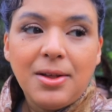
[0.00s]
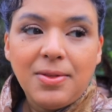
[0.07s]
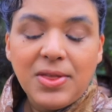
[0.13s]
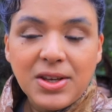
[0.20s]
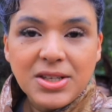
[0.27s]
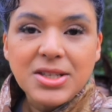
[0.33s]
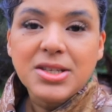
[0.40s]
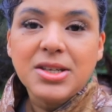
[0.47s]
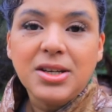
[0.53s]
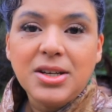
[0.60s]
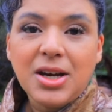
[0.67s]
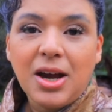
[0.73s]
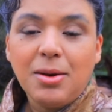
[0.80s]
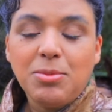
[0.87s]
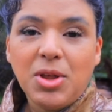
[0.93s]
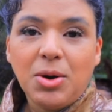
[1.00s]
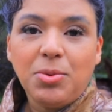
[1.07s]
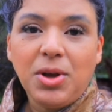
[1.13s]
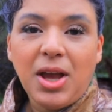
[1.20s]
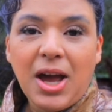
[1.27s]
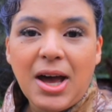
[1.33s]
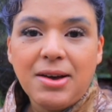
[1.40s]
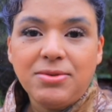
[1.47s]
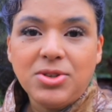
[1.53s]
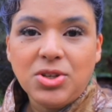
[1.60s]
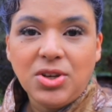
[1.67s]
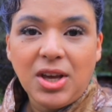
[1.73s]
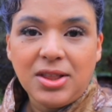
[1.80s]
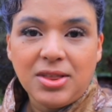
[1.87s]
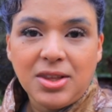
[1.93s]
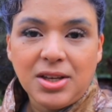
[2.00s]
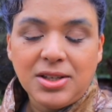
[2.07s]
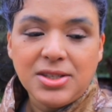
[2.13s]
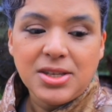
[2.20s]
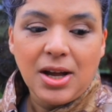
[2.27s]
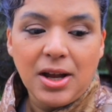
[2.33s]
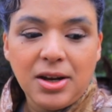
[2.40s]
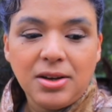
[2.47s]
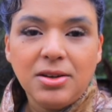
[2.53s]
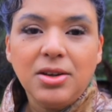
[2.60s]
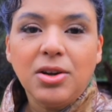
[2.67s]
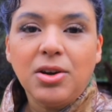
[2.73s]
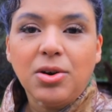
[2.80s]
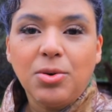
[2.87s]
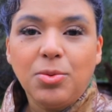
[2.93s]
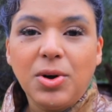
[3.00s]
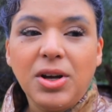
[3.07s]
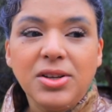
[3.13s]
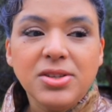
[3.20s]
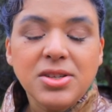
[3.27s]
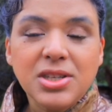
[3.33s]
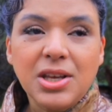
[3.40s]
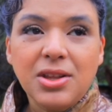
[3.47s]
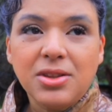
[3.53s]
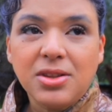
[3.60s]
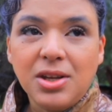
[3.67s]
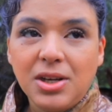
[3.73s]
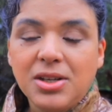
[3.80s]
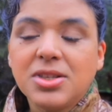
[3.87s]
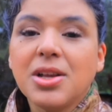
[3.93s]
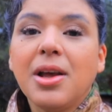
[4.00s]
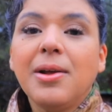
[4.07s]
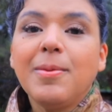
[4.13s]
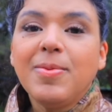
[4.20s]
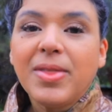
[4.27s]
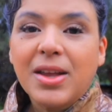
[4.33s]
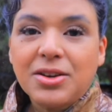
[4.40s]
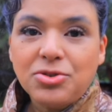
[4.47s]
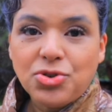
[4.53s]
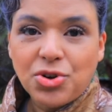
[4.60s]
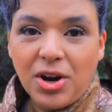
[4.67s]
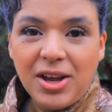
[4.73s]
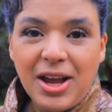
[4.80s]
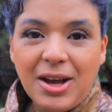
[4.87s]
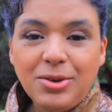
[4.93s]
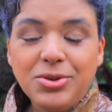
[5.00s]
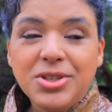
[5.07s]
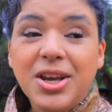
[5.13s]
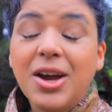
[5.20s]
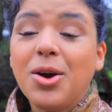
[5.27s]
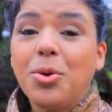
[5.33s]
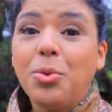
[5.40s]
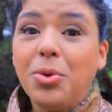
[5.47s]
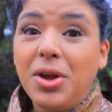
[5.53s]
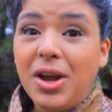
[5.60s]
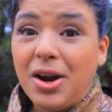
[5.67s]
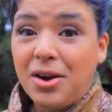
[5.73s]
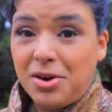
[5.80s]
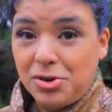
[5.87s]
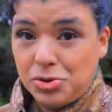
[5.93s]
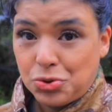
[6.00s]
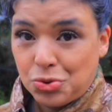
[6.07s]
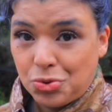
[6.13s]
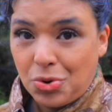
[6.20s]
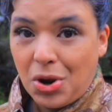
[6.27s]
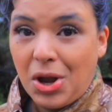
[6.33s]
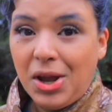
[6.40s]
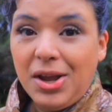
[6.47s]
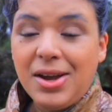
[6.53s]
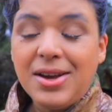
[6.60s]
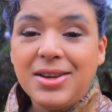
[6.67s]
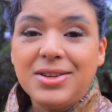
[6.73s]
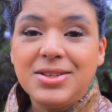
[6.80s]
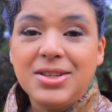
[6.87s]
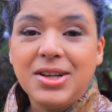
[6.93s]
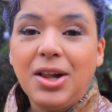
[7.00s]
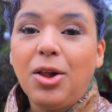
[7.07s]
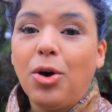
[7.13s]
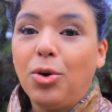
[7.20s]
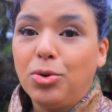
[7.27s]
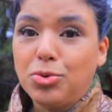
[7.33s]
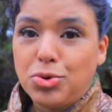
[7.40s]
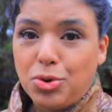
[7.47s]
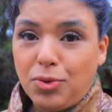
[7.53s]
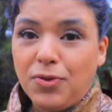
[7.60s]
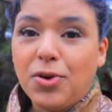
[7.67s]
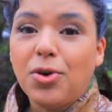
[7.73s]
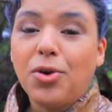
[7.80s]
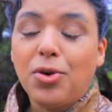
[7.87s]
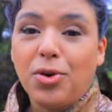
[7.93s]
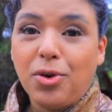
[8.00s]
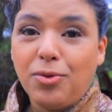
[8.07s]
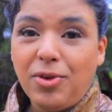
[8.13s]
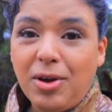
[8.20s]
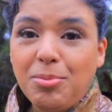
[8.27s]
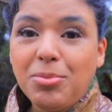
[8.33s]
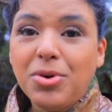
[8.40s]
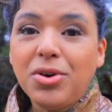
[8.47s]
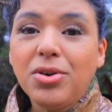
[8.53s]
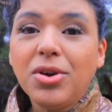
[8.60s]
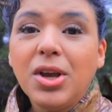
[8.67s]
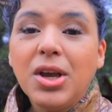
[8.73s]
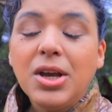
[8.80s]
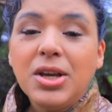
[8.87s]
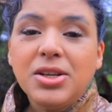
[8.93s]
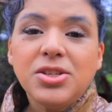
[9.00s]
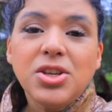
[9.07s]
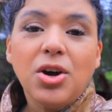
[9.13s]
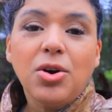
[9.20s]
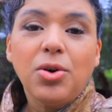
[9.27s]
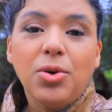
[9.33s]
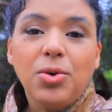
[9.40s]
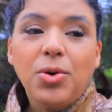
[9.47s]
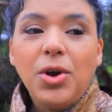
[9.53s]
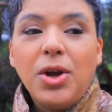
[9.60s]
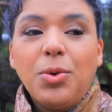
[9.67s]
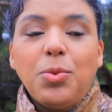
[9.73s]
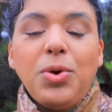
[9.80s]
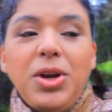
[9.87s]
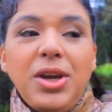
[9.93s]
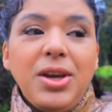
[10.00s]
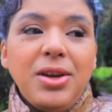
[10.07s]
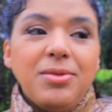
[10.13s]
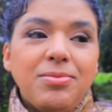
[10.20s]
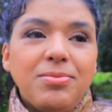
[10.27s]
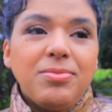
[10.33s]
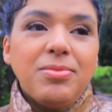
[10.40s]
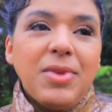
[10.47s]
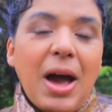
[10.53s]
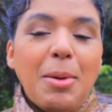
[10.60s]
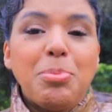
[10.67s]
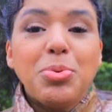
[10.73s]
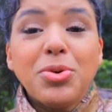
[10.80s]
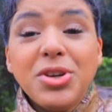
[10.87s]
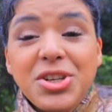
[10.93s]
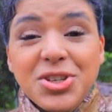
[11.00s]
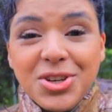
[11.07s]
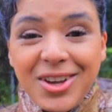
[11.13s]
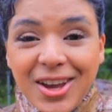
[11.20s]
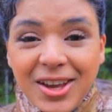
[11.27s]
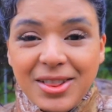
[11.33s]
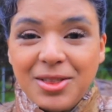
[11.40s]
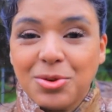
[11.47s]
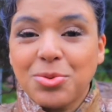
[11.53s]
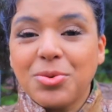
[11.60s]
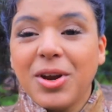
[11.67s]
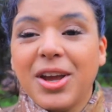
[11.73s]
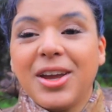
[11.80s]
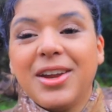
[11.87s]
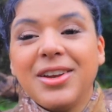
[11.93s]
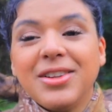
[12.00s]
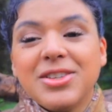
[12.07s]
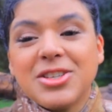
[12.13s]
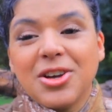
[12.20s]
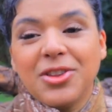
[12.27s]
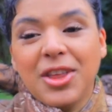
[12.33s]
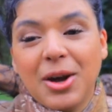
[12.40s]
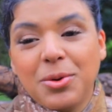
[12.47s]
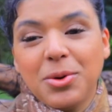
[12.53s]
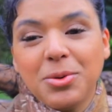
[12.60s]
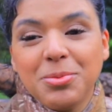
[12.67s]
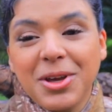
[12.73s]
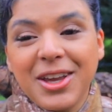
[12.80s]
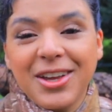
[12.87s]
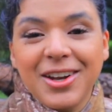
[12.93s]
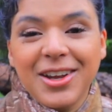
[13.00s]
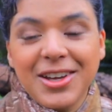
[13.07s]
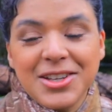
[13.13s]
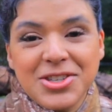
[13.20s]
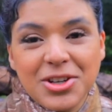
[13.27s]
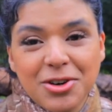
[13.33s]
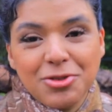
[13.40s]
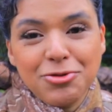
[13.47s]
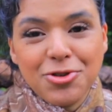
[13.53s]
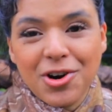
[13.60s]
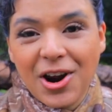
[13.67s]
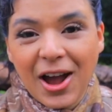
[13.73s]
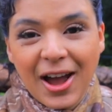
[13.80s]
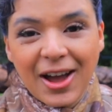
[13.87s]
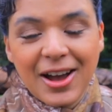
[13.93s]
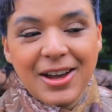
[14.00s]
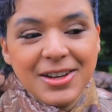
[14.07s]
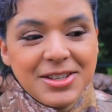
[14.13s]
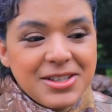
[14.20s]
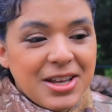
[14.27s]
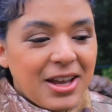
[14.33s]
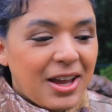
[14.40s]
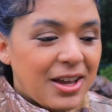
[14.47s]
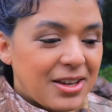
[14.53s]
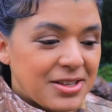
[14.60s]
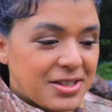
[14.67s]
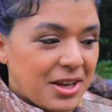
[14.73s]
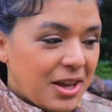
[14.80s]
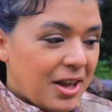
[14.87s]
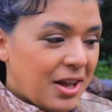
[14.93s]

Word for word: this is the time that we have to get things done. You know, once things dry out, we are dry until October or November. So we appreciate the rain so that will make it easier for us as